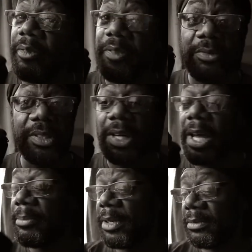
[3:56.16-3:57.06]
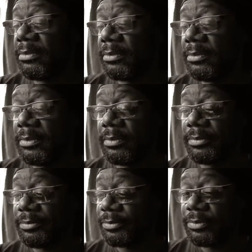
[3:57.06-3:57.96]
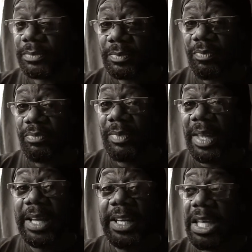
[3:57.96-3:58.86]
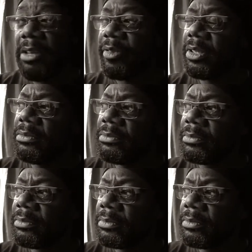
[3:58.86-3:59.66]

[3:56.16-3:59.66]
it feels tight, man. And even